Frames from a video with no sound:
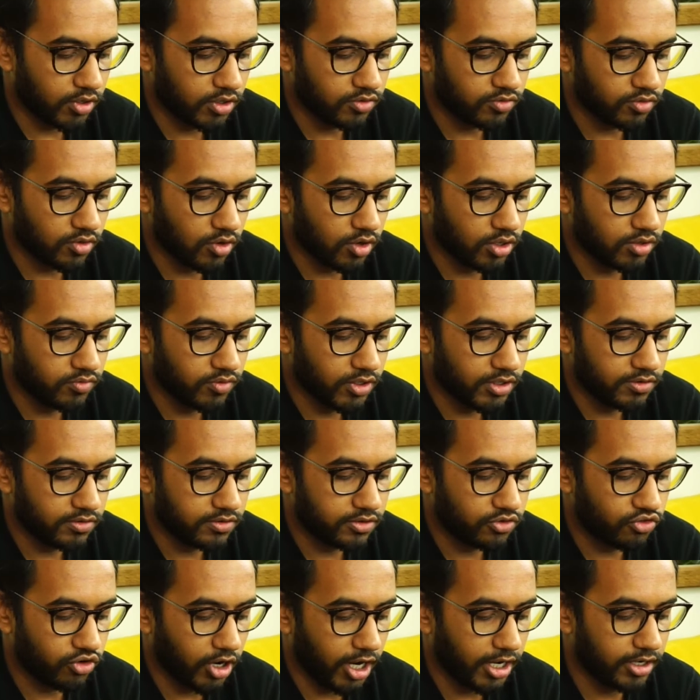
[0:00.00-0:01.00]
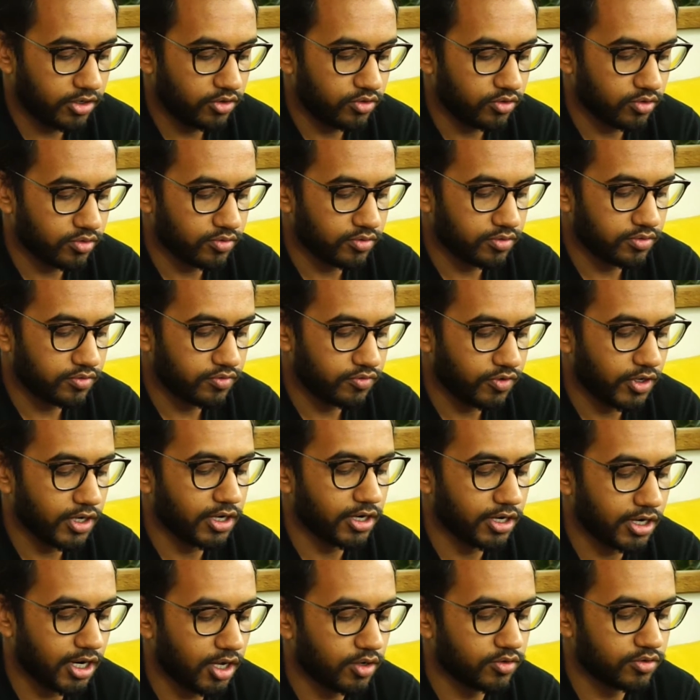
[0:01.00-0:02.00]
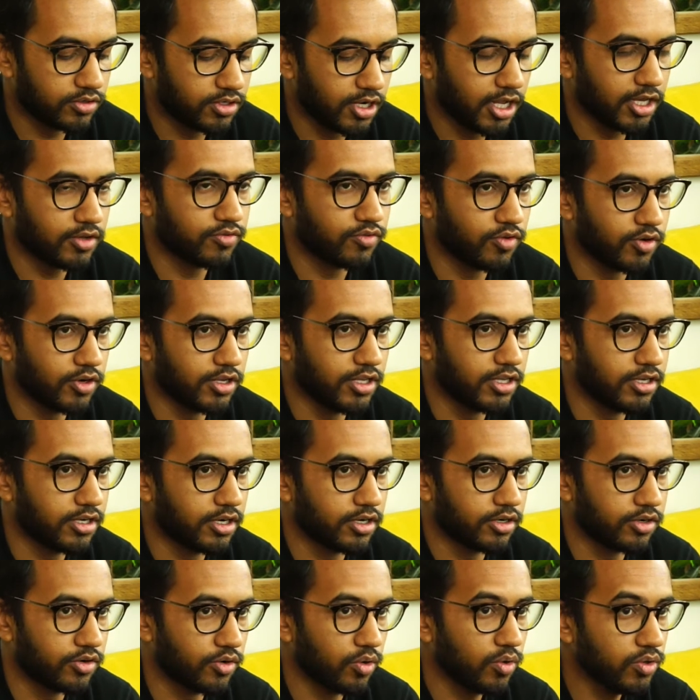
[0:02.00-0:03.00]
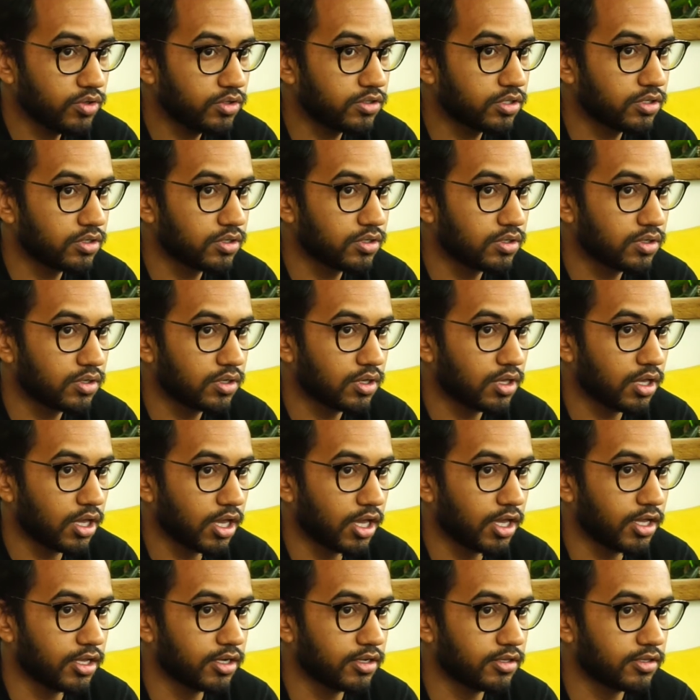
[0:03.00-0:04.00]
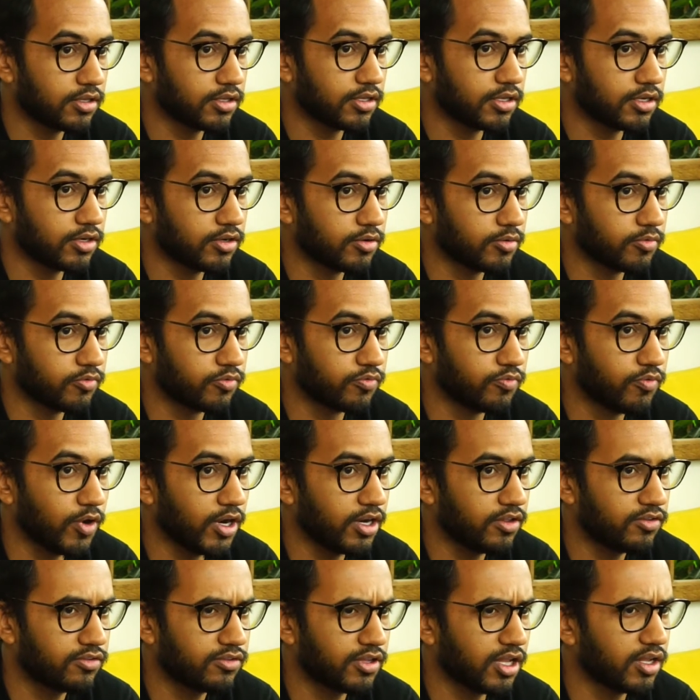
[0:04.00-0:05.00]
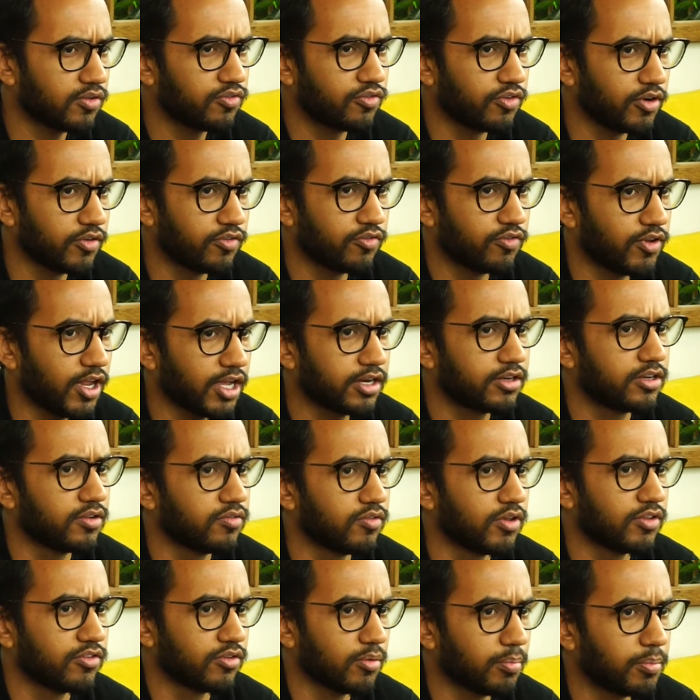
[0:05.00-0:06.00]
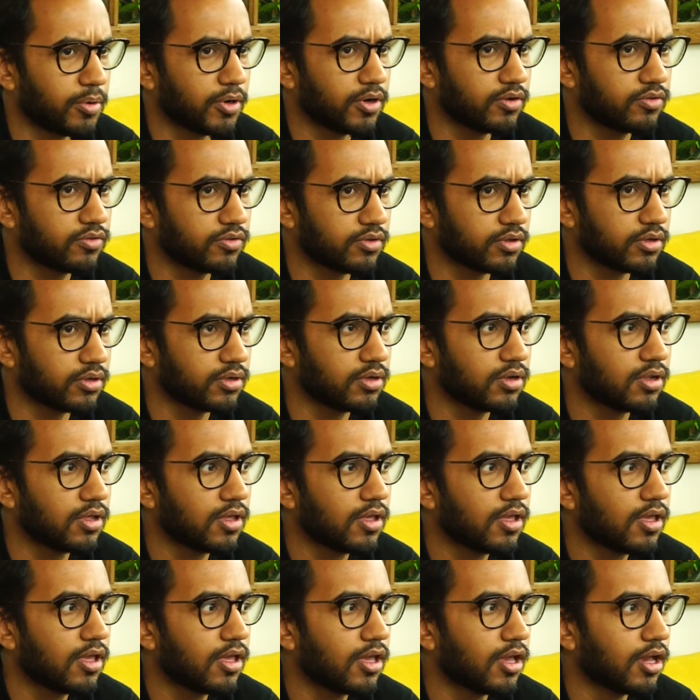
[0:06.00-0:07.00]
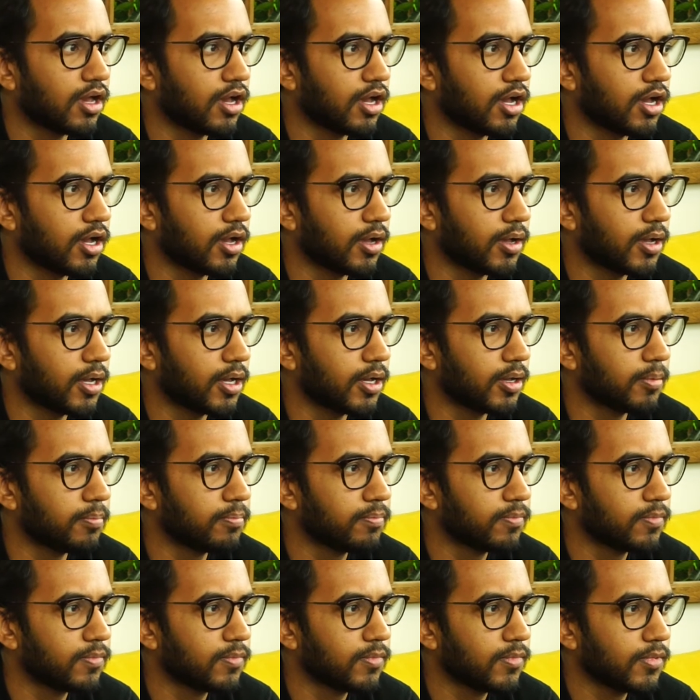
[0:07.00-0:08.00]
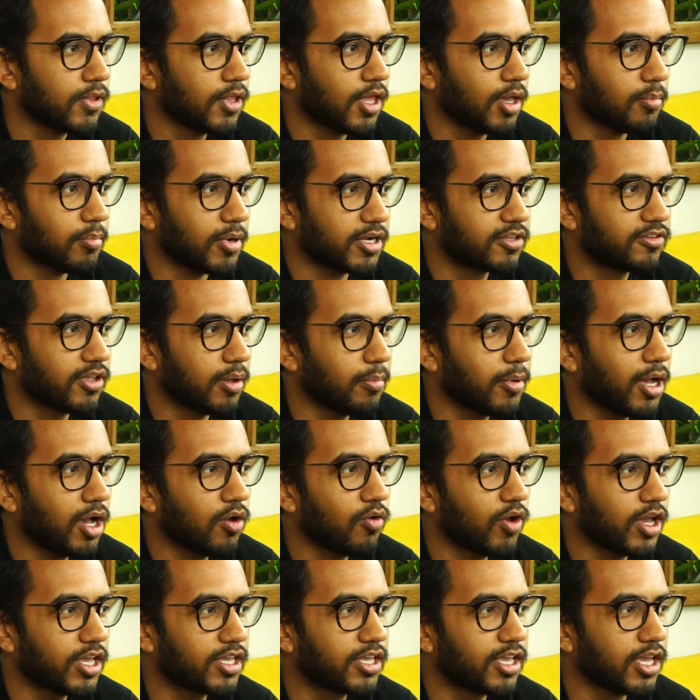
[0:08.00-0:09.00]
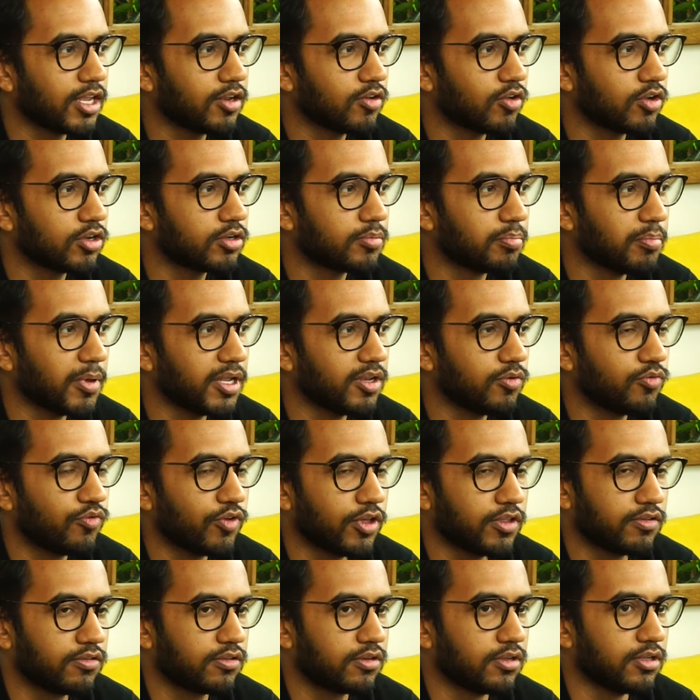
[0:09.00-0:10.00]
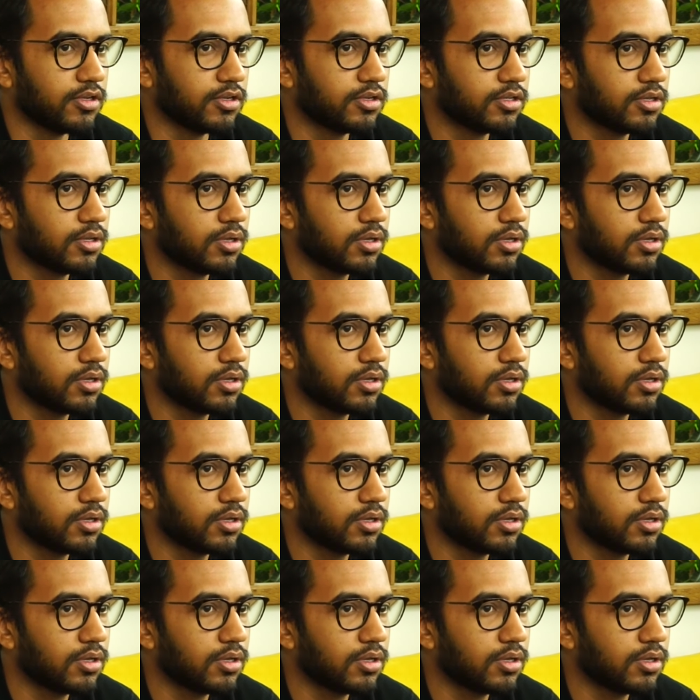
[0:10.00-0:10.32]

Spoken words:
was always trying to figure out for inner growth and very self-reflective as a person, but somehow I cannot manifest it.